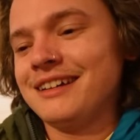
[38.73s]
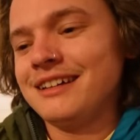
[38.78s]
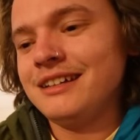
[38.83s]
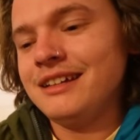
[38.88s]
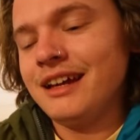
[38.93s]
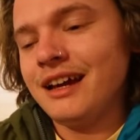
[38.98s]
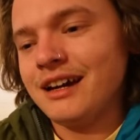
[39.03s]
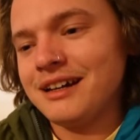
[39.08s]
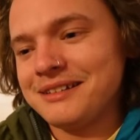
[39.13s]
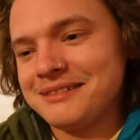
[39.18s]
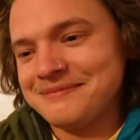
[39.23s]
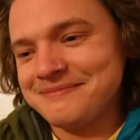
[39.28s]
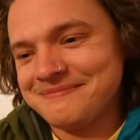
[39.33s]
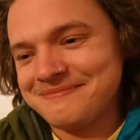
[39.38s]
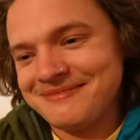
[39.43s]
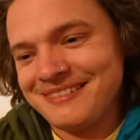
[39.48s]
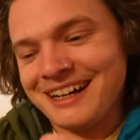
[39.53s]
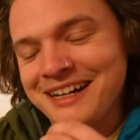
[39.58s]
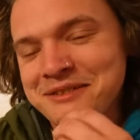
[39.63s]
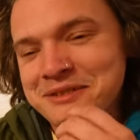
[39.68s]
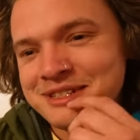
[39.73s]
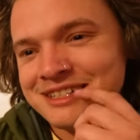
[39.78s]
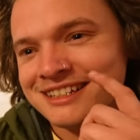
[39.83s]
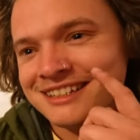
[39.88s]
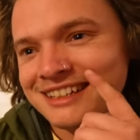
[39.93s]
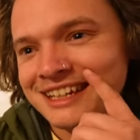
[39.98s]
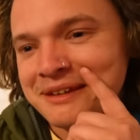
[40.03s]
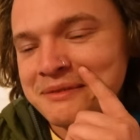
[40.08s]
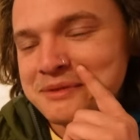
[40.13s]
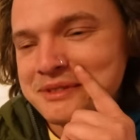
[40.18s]
Yeah, I was
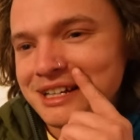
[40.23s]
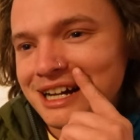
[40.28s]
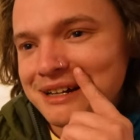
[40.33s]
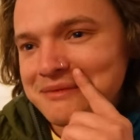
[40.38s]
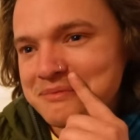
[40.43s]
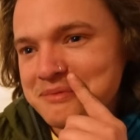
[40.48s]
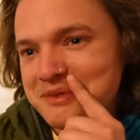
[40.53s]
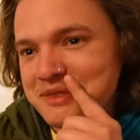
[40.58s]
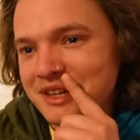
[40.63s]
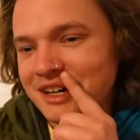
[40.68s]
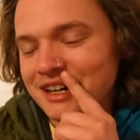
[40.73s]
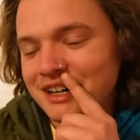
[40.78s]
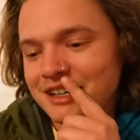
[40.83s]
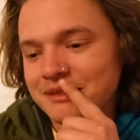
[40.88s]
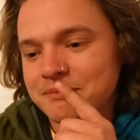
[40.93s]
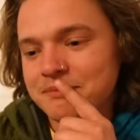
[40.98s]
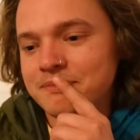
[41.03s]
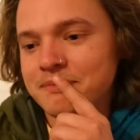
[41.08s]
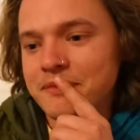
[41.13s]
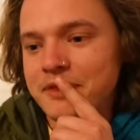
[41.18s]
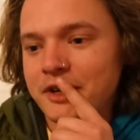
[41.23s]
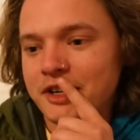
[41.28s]
in GameStop uh,